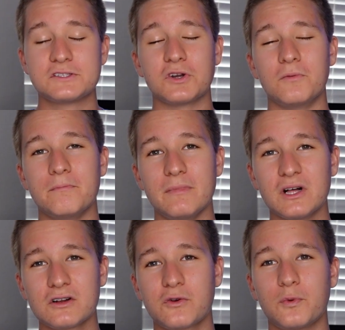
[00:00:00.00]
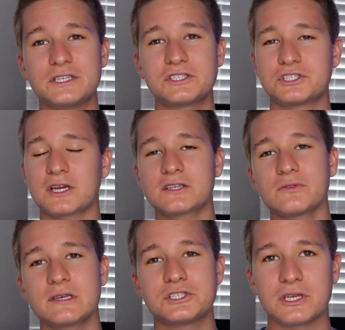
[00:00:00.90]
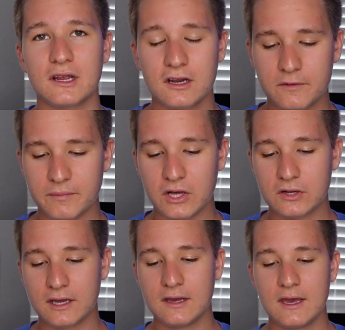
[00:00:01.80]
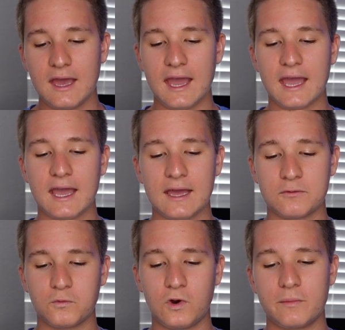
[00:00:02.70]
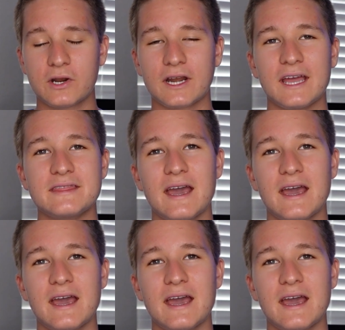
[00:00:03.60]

So milk, we just checked out the generic milk at Walmart, and